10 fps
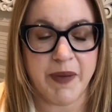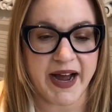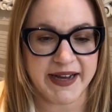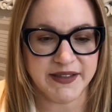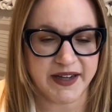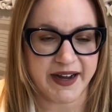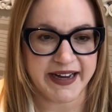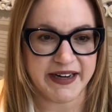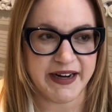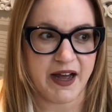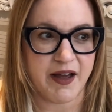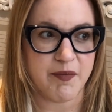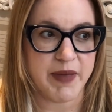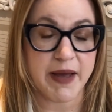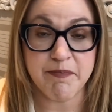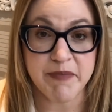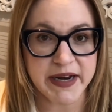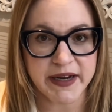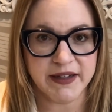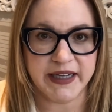buy side,
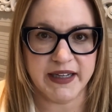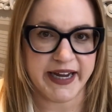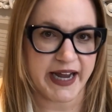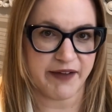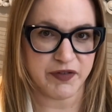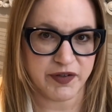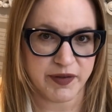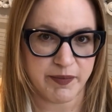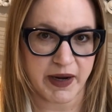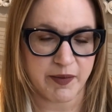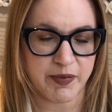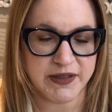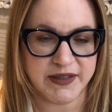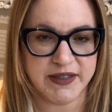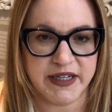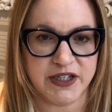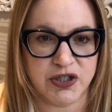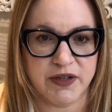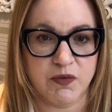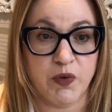immediately, like after the buyer
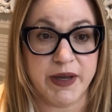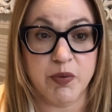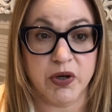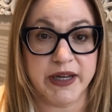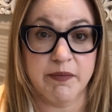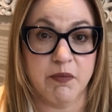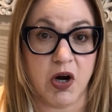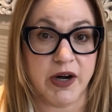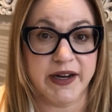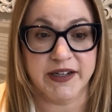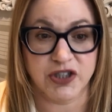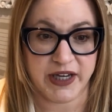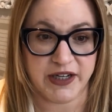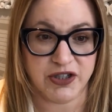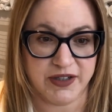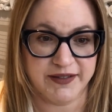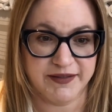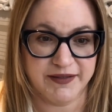presentation, we book in market education